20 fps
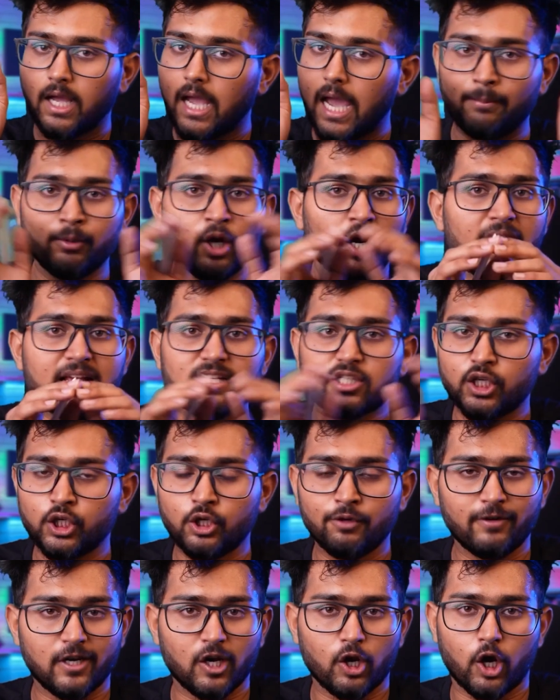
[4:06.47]
I'm not asking
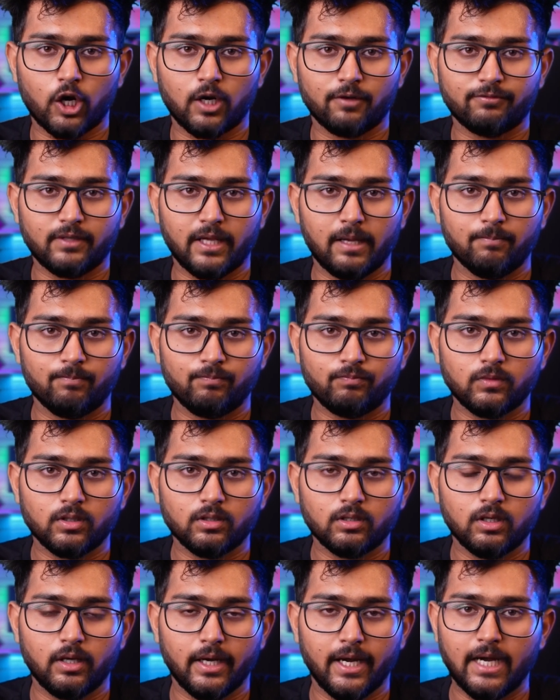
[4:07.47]
you for a lot of time,
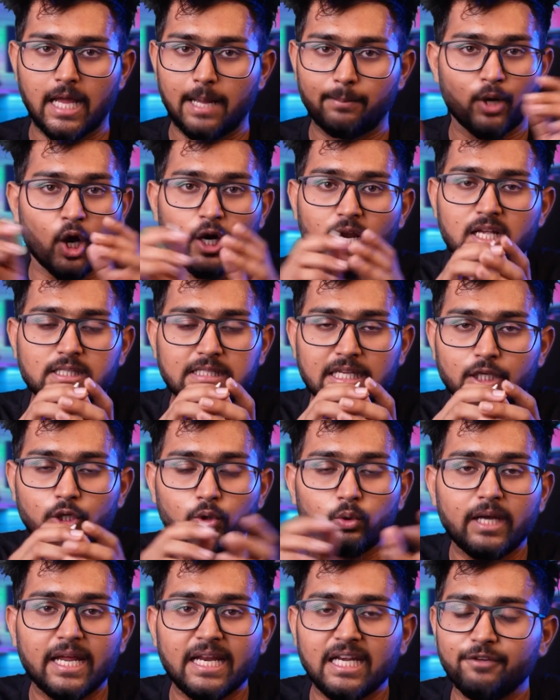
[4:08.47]
right? I'm not asking
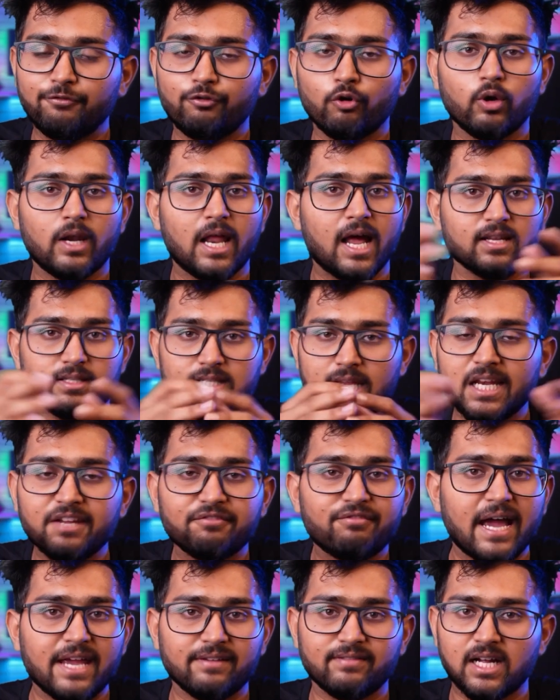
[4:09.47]
you daily 4 hours, daily
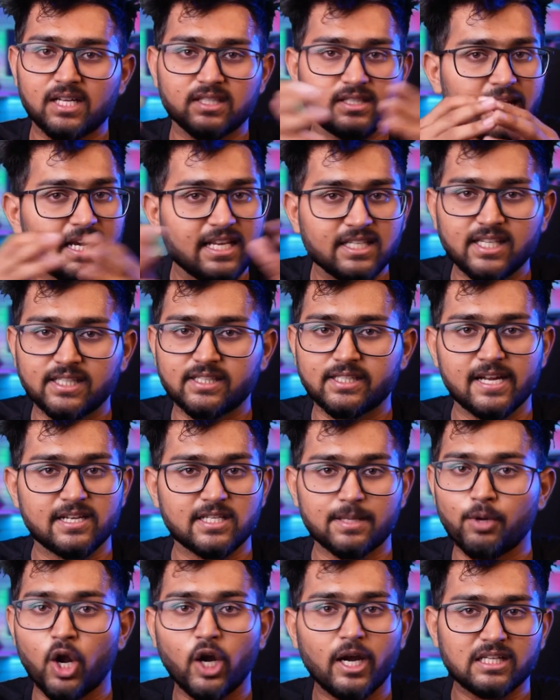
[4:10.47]
5 hours, daily 6
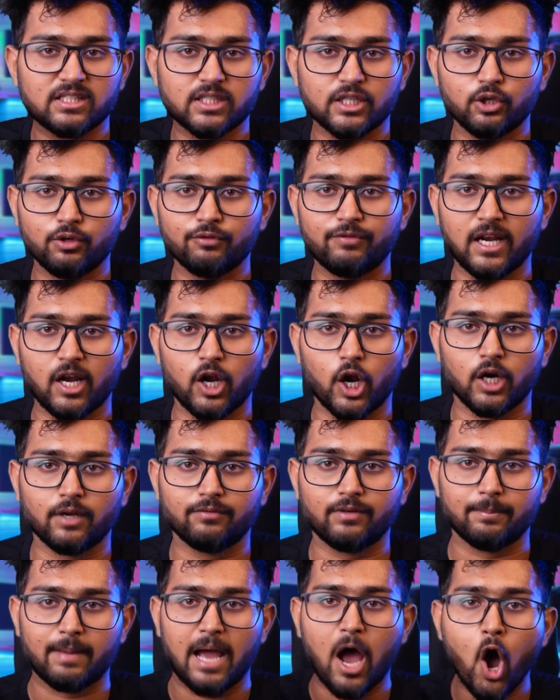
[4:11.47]
hours. I'm not asking you for a lot of
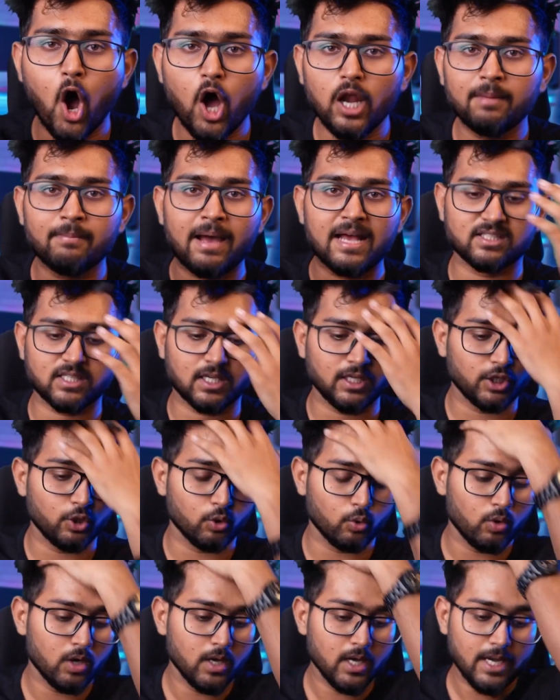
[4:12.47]
time. All I'm asking
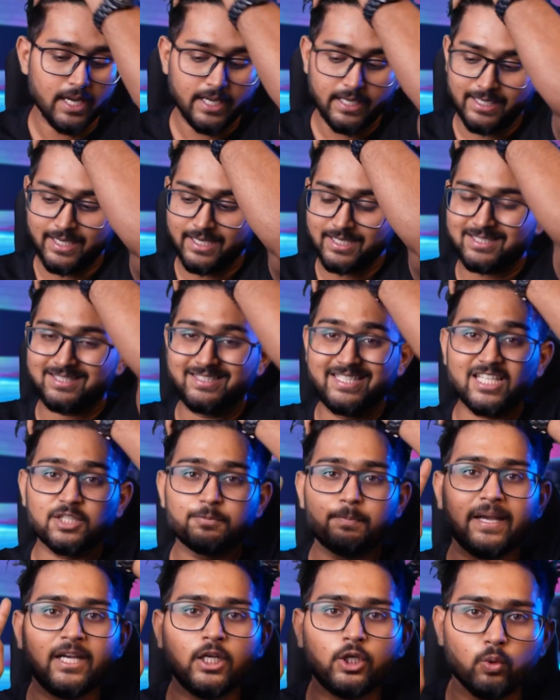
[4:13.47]
you is just
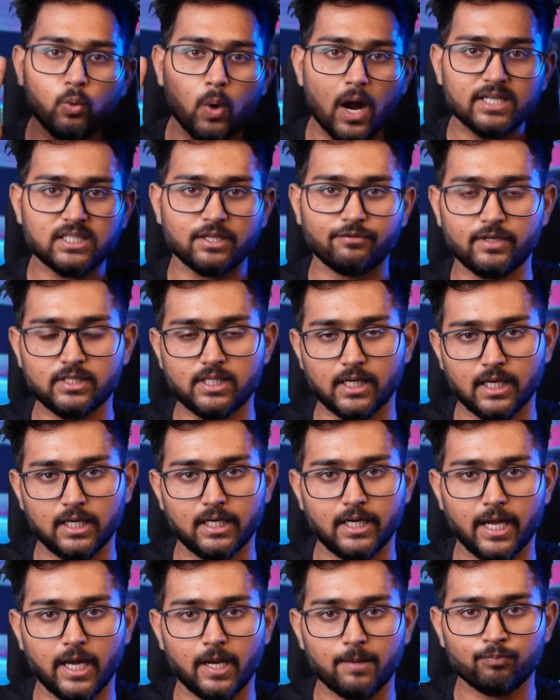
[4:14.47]
spend 2 hours every
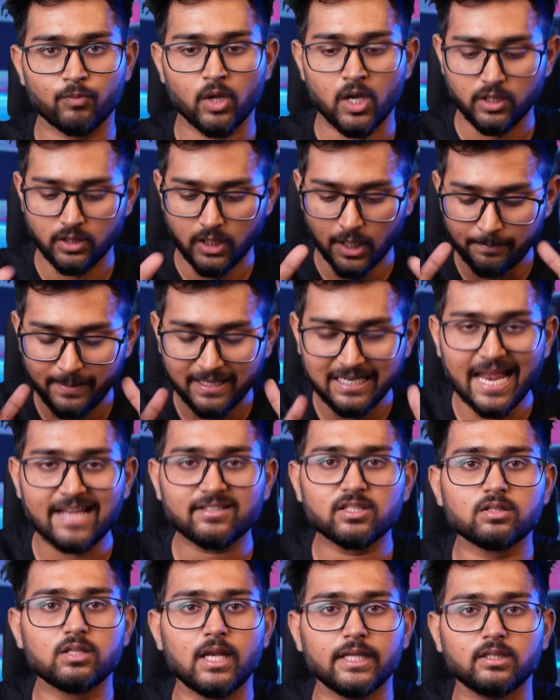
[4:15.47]
single day. There'd be
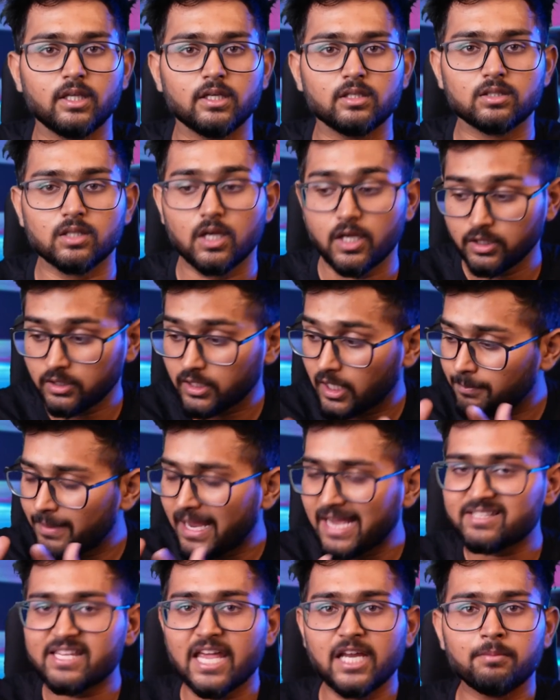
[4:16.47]
classes like this, there'd be
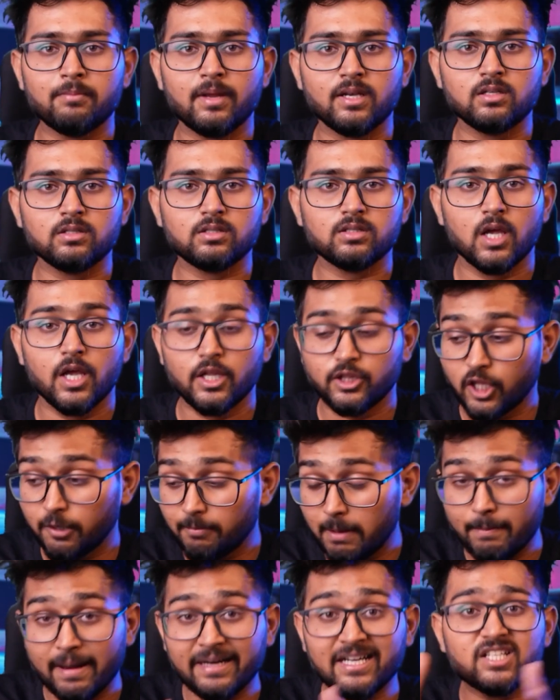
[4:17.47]
assignments, there'd
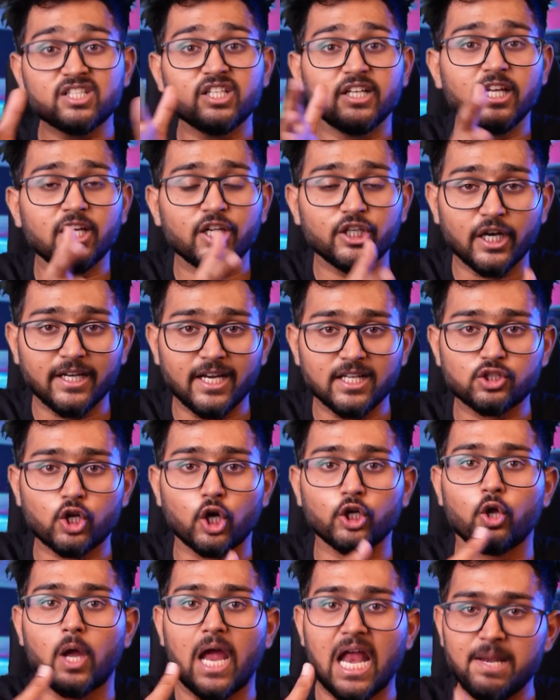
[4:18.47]
be mentors sitting in your
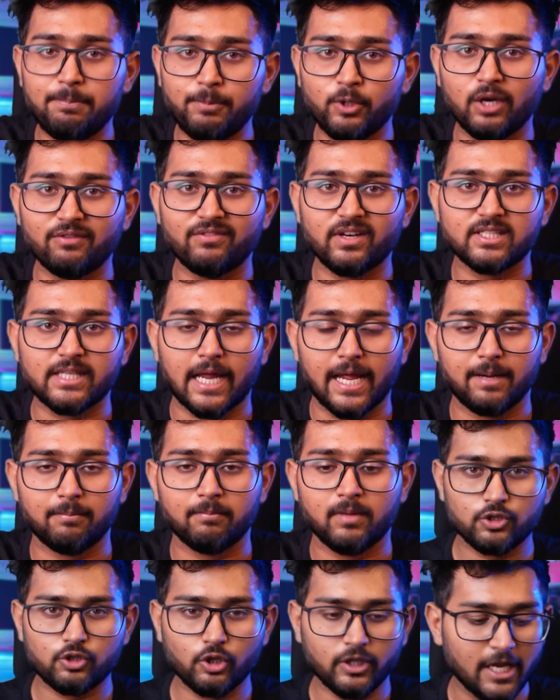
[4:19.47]
Discord to help you every time.
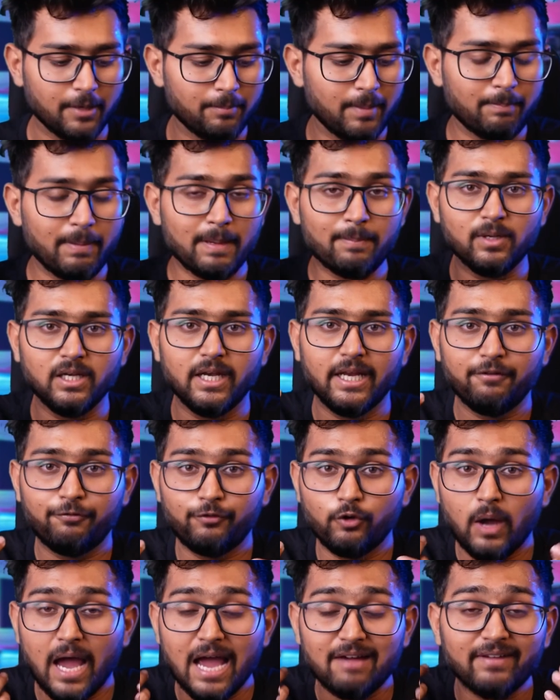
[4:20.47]
So there'd be people,
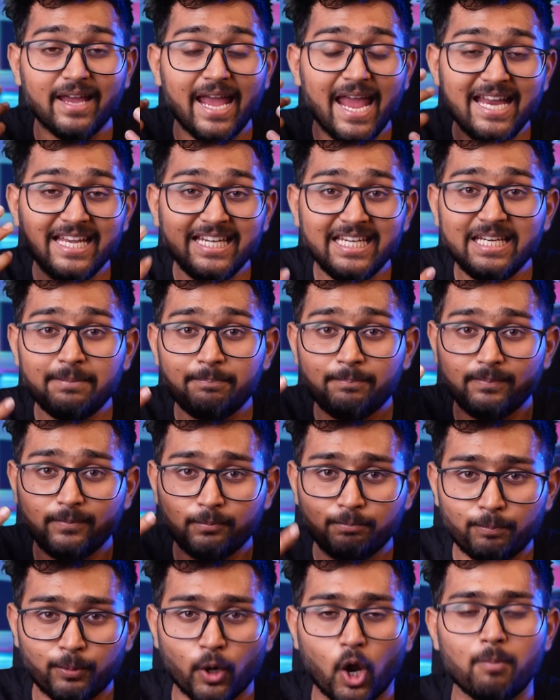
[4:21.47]
if you have any
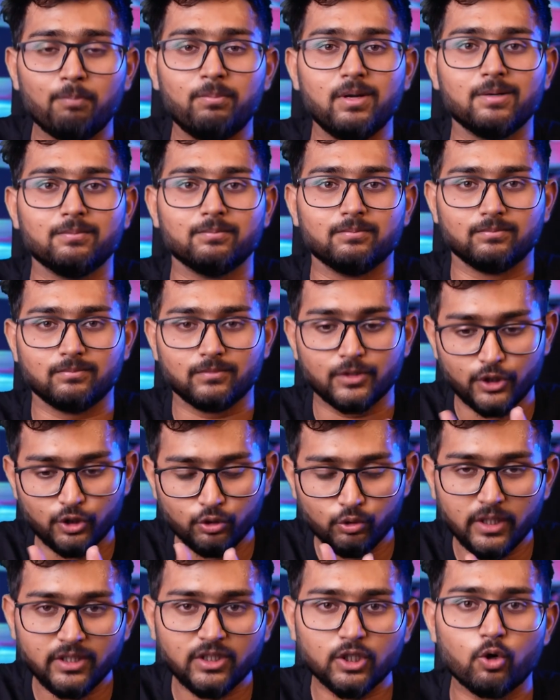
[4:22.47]
problem
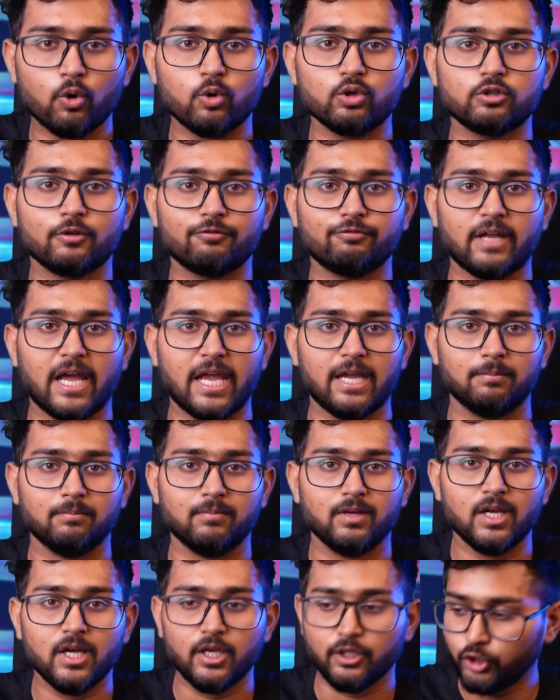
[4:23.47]
during the course of
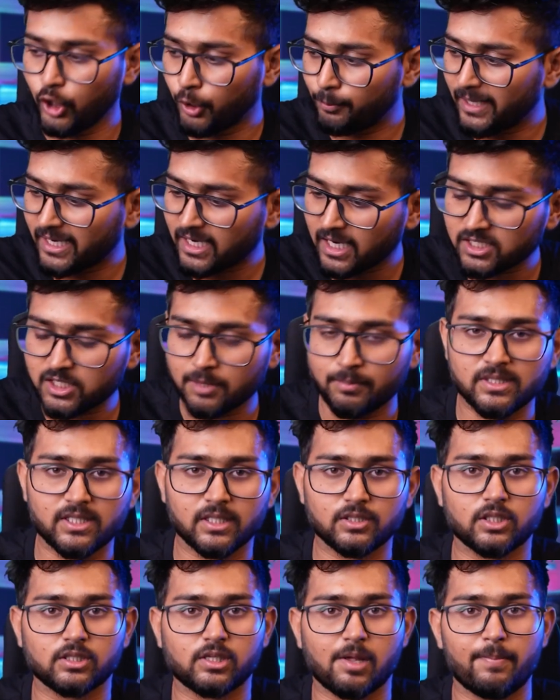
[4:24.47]
time, there'd be a customer
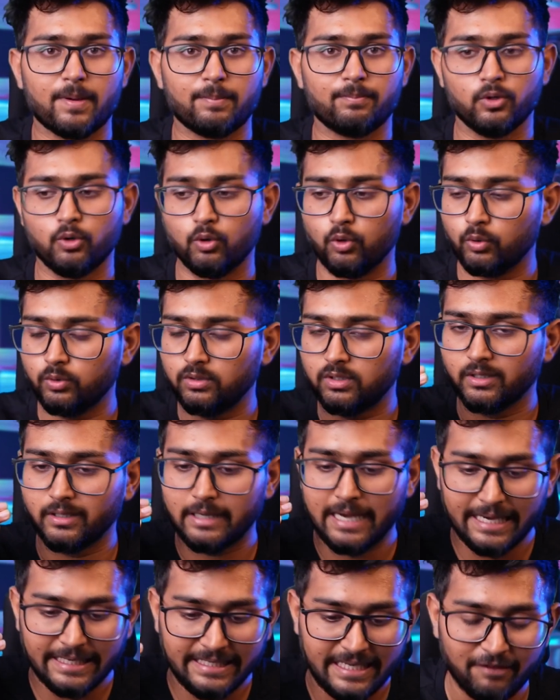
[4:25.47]
success club people who
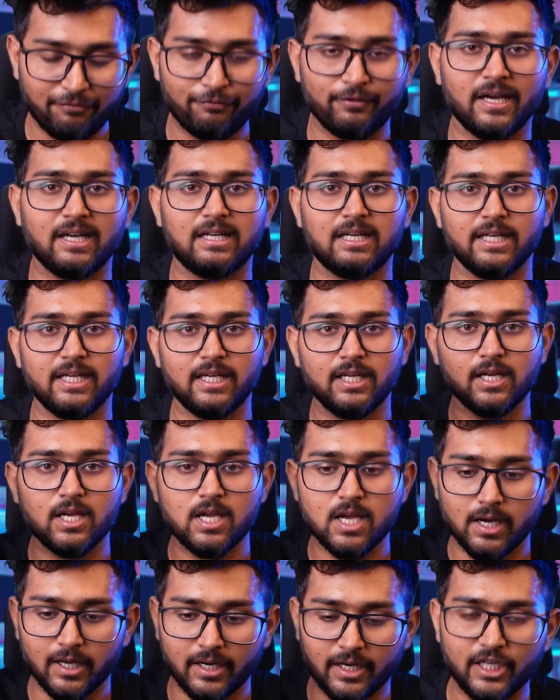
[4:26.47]
definitely
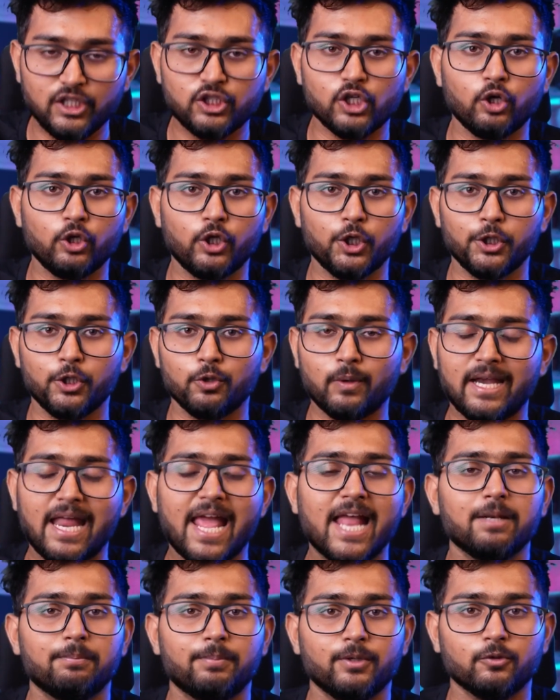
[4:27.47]
reach out to you and
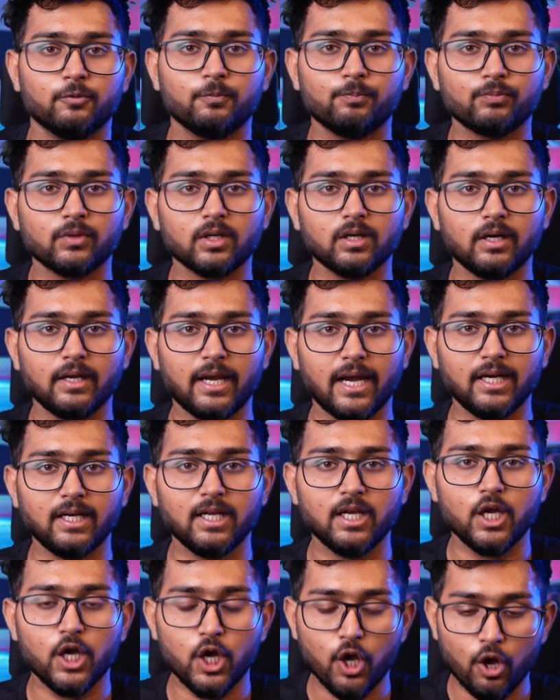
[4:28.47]
help you, right?